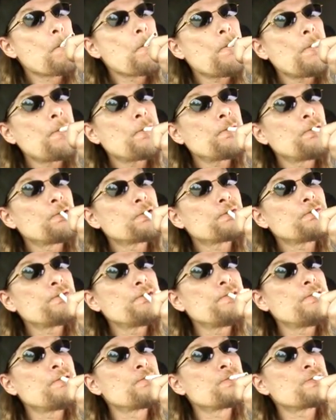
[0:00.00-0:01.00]
One of those
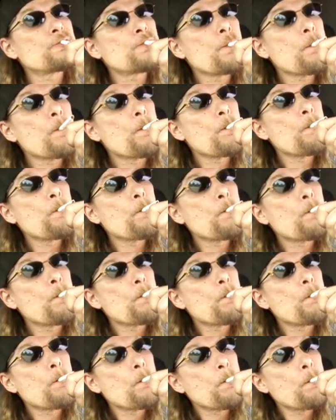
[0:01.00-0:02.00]
freedoms
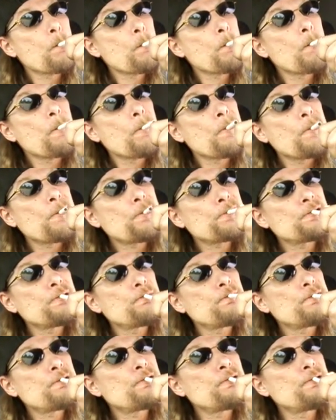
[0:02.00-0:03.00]
is the
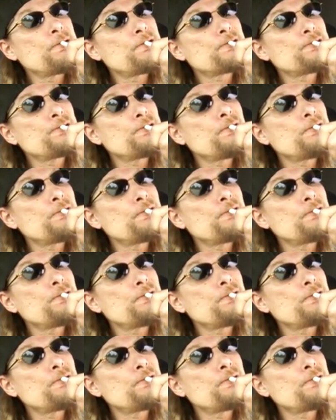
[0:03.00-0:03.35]
ability to